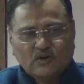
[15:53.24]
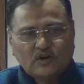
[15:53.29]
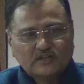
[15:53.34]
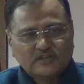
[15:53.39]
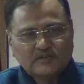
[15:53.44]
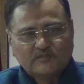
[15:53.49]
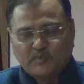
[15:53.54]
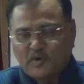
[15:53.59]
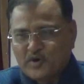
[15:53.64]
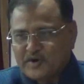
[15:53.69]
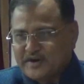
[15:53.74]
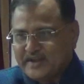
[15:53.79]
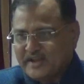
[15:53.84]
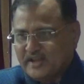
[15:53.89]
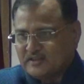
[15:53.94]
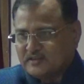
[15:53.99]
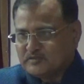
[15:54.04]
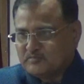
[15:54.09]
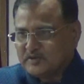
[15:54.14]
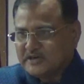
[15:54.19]
or the pond
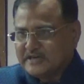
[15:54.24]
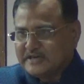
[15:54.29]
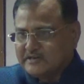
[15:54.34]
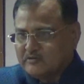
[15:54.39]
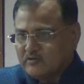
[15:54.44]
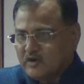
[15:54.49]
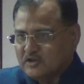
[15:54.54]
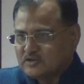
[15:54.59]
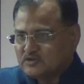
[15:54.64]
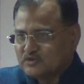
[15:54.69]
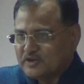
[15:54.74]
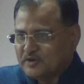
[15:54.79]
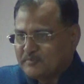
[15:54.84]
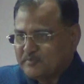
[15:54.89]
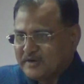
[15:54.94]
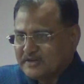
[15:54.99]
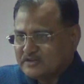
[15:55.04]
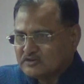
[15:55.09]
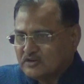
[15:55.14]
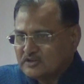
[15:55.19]
health, but it also
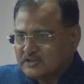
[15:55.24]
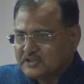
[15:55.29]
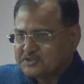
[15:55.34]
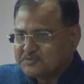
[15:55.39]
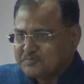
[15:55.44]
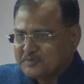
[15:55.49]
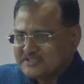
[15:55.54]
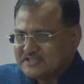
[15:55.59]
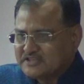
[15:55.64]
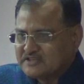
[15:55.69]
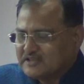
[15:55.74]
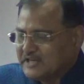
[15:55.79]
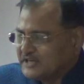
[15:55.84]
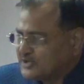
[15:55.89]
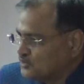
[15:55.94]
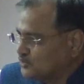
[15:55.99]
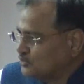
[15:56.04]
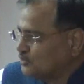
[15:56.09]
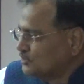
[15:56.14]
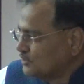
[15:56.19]
depends on the species
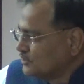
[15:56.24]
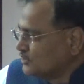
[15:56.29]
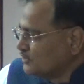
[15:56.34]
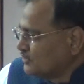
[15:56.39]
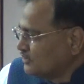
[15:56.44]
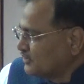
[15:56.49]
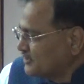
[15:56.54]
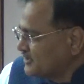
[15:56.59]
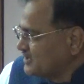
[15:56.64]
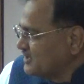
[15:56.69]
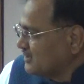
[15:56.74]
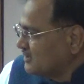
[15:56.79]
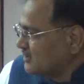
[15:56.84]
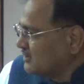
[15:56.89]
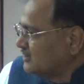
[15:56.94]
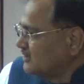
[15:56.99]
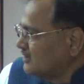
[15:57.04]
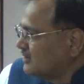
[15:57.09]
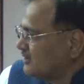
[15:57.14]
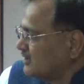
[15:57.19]
that you
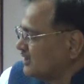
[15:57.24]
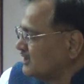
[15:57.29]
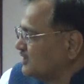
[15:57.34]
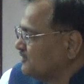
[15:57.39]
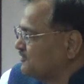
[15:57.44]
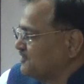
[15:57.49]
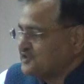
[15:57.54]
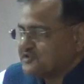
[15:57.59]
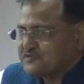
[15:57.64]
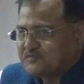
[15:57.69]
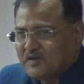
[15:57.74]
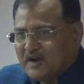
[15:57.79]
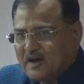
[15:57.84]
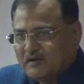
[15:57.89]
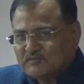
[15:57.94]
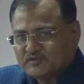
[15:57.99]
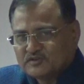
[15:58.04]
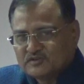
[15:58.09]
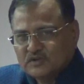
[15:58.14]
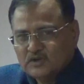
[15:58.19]
rear in the fish
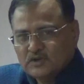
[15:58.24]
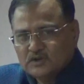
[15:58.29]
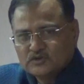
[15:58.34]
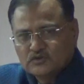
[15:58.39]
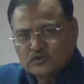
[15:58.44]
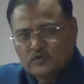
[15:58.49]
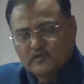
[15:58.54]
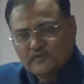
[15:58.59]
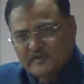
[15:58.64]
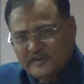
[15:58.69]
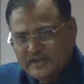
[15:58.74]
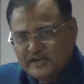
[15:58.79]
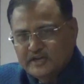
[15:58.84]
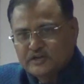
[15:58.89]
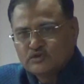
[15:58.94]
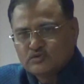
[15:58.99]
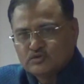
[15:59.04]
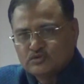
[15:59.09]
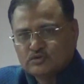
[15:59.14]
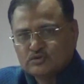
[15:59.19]
farms. So we
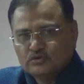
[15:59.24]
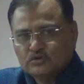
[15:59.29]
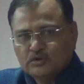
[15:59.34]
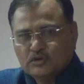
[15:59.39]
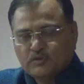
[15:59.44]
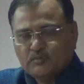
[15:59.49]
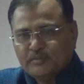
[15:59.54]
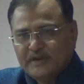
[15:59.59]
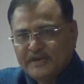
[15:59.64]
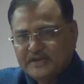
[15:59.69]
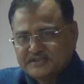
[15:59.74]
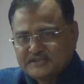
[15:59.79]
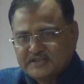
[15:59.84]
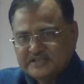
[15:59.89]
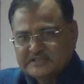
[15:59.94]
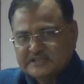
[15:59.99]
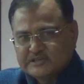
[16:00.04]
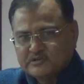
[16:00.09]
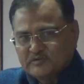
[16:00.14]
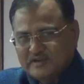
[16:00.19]
need to make
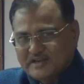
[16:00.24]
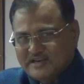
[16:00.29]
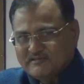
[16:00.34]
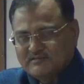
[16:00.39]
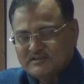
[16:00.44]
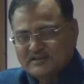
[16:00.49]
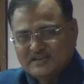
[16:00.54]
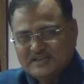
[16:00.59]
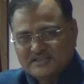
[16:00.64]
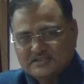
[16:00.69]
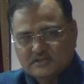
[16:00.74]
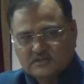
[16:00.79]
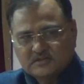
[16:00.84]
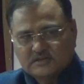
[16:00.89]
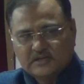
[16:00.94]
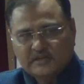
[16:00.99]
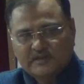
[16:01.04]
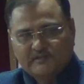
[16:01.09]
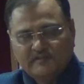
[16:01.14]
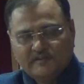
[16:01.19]
changes wherever
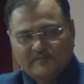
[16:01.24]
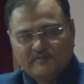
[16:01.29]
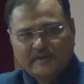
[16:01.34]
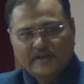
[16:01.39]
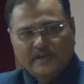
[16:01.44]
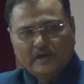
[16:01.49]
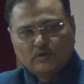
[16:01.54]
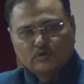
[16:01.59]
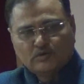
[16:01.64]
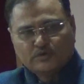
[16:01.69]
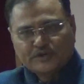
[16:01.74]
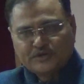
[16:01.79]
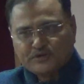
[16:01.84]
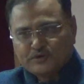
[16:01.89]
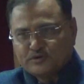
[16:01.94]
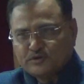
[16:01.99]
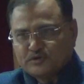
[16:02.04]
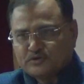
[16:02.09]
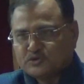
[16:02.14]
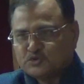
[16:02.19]
necessary. We may have to
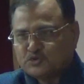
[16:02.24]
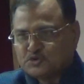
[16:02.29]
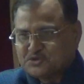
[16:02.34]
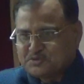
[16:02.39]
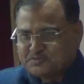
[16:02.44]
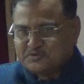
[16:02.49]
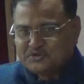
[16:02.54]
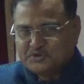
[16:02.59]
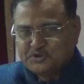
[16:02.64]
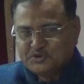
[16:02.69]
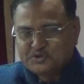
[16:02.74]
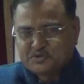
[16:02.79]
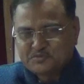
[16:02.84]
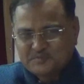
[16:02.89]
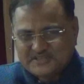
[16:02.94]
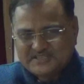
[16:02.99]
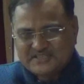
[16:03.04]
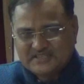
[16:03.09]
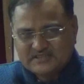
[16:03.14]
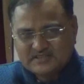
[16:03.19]
introduce new
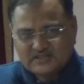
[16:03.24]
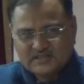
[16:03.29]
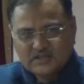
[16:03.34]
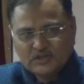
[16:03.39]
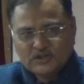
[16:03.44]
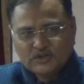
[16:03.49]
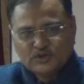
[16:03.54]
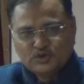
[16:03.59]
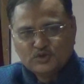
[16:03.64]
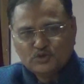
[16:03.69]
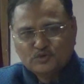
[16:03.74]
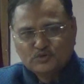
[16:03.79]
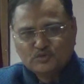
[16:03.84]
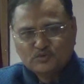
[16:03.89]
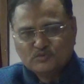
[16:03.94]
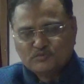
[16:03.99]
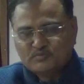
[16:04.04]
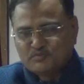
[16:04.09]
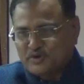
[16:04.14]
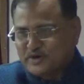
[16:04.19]
species,
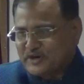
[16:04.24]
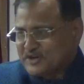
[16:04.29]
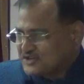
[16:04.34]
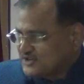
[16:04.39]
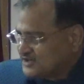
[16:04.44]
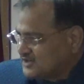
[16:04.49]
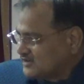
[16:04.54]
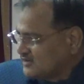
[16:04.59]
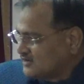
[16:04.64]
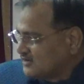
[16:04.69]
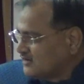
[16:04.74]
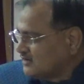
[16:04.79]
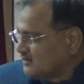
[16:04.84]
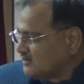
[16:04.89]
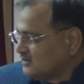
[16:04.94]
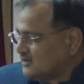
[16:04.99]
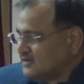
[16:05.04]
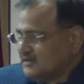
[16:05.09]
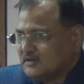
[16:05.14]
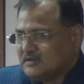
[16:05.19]
new production
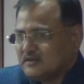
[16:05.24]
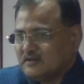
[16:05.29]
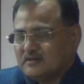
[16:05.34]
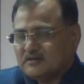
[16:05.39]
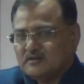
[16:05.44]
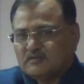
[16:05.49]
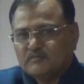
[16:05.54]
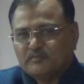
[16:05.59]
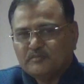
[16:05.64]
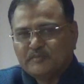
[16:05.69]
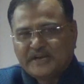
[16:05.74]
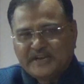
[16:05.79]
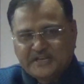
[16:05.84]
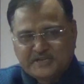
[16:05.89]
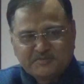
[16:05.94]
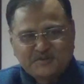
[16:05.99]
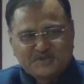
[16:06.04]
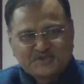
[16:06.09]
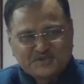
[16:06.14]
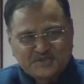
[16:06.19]

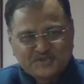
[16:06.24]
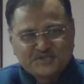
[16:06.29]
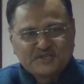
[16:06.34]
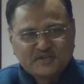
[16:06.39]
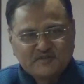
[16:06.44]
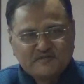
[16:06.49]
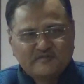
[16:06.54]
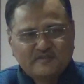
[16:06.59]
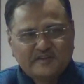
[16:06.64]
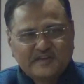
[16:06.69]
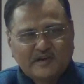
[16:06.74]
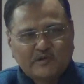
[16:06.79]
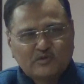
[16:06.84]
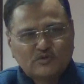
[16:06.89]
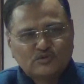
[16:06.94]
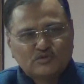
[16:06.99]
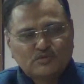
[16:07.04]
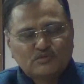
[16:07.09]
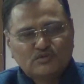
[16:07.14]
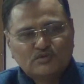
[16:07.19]
management system. We
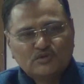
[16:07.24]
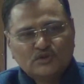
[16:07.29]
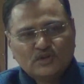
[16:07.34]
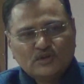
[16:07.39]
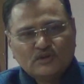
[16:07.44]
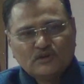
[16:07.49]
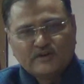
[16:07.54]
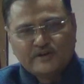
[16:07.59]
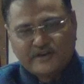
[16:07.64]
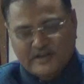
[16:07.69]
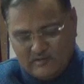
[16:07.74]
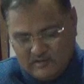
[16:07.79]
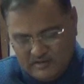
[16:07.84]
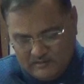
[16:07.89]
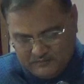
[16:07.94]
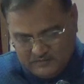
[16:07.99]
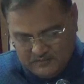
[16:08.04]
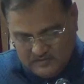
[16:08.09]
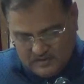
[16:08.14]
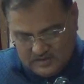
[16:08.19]
have to
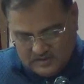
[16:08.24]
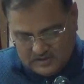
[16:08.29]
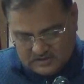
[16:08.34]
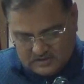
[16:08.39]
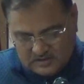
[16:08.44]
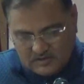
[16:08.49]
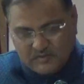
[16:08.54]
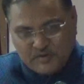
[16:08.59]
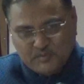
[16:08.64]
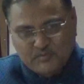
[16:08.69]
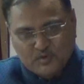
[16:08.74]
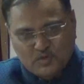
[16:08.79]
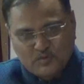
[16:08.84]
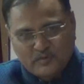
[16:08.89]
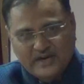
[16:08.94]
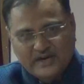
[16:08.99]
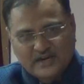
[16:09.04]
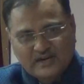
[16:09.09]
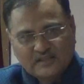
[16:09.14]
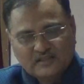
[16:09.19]
develop some
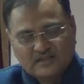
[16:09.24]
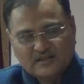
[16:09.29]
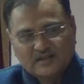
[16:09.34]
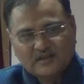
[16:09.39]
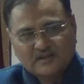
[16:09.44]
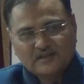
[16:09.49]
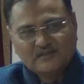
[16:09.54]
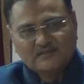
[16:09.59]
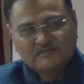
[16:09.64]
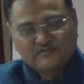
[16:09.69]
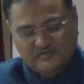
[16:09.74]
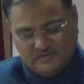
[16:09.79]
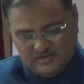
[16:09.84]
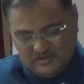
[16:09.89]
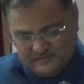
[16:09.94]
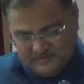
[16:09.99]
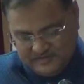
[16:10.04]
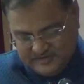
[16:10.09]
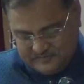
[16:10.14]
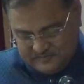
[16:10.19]
improvement in
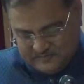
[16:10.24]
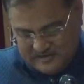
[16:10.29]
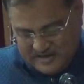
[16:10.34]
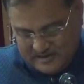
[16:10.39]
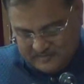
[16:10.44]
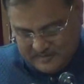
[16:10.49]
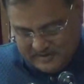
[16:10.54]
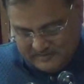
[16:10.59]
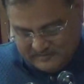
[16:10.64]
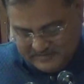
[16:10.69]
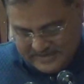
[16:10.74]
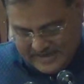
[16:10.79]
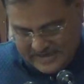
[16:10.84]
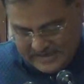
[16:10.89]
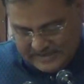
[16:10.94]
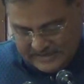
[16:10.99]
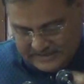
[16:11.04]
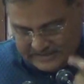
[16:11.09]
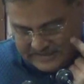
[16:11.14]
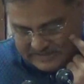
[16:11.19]
the fish farming
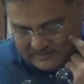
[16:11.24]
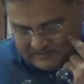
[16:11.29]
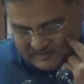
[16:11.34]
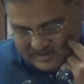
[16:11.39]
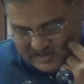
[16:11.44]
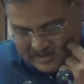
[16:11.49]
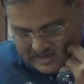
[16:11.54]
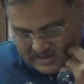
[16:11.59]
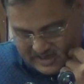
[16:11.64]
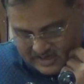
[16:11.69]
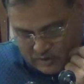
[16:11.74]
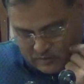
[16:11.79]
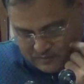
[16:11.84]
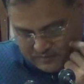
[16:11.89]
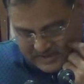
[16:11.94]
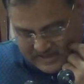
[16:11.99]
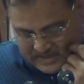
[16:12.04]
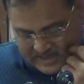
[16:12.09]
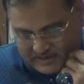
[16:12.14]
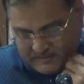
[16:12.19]
technique that we are
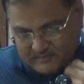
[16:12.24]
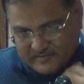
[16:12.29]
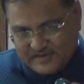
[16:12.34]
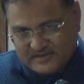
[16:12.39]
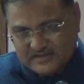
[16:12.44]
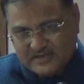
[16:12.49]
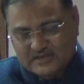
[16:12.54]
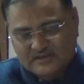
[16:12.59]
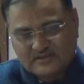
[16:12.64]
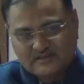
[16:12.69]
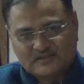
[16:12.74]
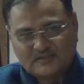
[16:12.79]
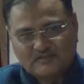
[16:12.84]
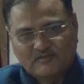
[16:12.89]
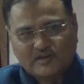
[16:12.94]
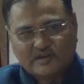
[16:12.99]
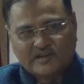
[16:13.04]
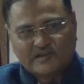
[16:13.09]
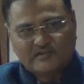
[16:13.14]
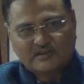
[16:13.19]
adopting at present.
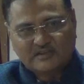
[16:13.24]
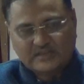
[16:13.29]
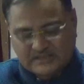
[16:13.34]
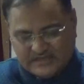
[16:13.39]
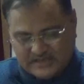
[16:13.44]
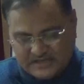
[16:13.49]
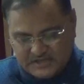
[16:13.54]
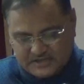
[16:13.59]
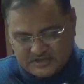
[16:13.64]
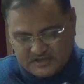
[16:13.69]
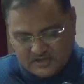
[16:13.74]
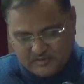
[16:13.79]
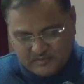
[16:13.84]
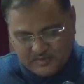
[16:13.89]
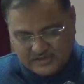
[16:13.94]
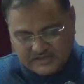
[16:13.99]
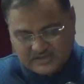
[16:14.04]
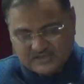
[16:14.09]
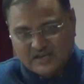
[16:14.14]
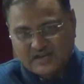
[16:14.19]
Whatever the traditional
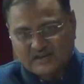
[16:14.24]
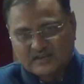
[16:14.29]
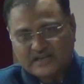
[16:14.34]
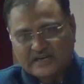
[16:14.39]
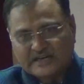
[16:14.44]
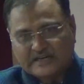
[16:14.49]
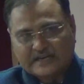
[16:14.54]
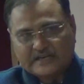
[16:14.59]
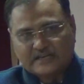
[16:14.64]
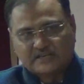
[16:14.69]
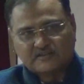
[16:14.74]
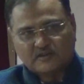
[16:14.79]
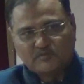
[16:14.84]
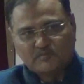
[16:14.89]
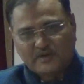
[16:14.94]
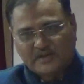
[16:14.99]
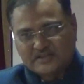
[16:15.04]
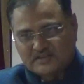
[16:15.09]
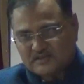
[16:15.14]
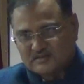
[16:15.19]
means are there,
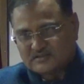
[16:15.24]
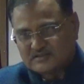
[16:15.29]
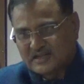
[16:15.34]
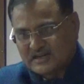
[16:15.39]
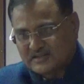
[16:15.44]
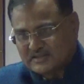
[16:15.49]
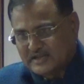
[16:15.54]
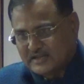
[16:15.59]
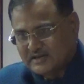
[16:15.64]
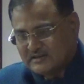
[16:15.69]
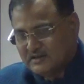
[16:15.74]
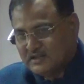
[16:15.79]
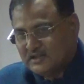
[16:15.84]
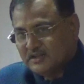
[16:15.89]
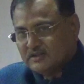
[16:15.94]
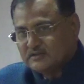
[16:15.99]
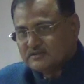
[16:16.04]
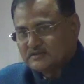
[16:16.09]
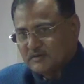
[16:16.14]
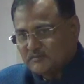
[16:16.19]
traditional methods are there,
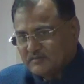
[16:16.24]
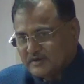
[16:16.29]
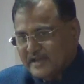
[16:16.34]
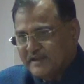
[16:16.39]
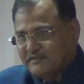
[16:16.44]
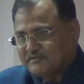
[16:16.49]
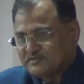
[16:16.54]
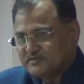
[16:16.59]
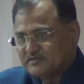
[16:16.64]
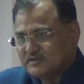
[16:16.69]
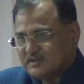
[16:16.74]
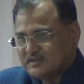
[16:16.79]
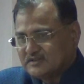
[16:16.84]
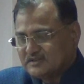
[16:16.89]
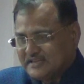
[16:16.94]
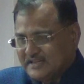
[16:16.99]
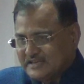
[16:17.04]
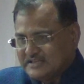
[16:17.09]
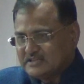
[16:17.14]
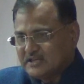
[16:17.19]
sometimes
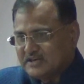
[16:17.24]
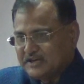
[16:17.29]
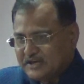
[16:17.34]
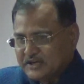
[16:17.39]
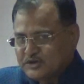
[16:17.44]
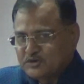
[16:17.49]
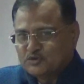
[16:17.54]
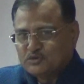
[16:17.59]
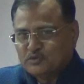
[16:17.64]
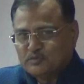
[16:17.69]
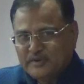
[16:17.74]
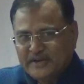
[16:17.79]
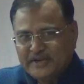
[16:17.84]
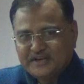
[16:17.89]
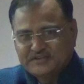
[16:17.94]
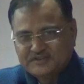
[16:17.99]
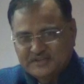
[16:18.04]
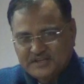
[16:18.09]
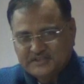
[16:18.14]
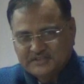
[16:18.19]
there is a need to
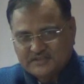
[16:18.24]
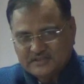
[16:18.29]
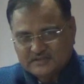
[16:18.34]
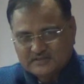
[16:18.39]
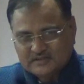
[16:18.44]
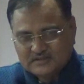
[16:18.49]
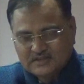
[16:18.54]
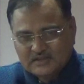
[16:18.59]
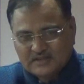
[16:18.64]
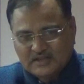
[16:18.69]
make changes.